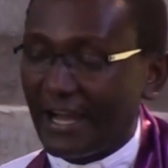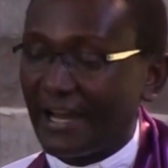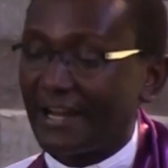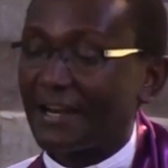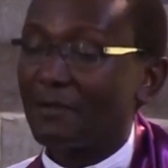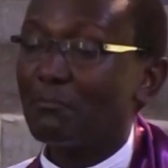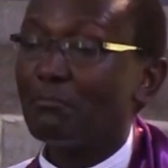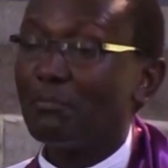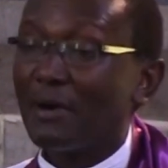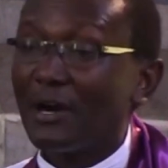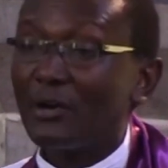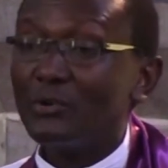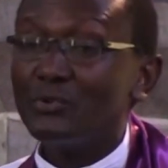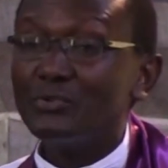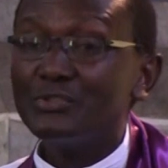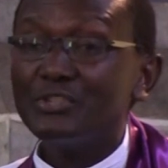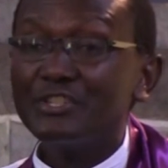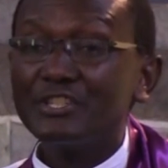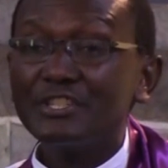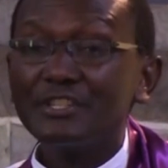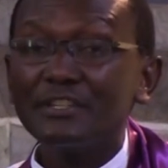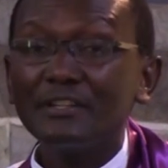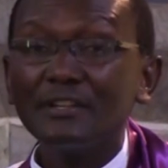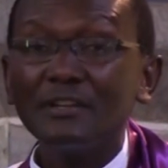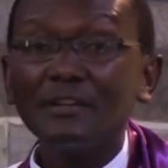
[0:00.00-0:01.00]
are
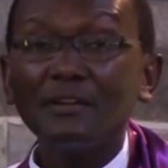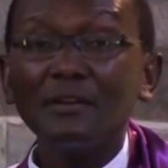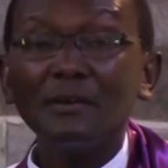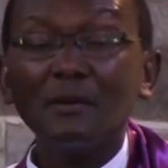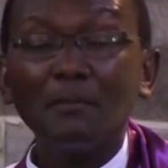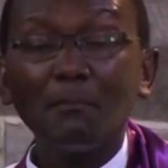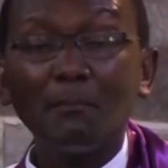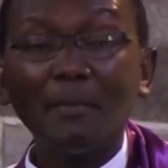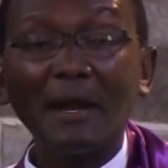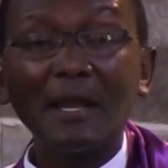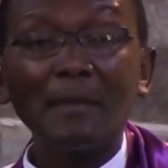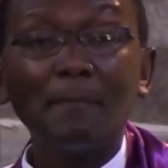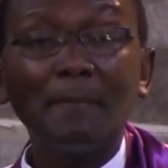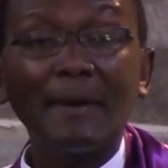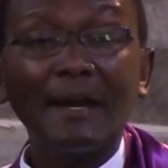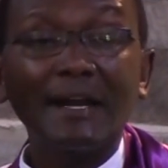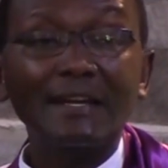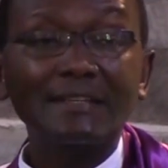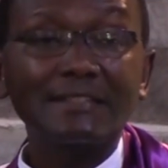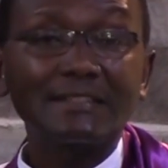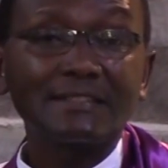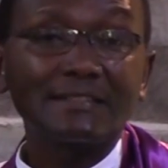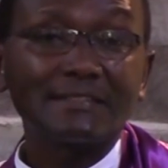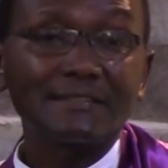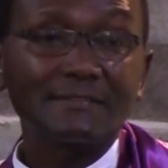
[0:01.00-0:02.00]
about my
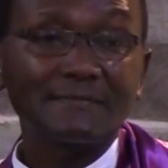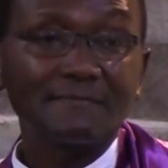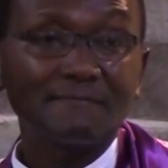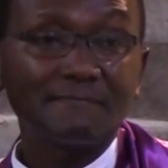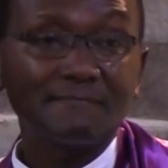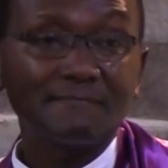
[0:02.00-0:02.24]
part.